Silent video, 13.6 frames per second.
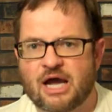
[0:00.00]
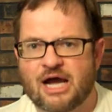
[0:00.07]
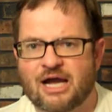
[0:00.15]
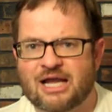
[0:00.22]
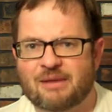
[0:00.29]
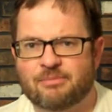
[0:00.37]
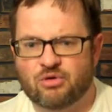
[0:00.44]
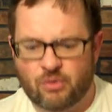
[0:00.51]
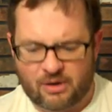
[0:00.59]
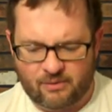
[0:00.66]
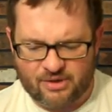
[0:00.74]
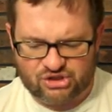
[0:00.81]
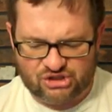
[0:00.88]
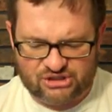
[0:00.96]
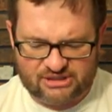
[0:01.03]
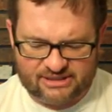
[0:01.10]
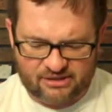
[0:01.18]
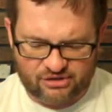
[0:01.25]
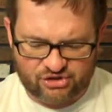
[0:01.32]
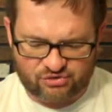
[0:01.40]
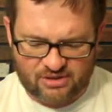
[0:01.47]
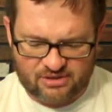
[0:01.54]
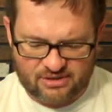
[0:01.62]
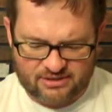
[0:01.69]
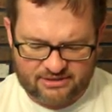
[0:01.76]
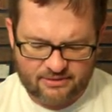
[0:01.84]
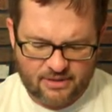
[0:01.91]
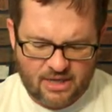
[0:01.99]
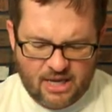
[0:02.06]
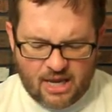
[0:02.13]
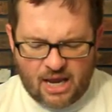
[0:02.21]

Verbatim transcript: uh, couple quick questions just to illustrate this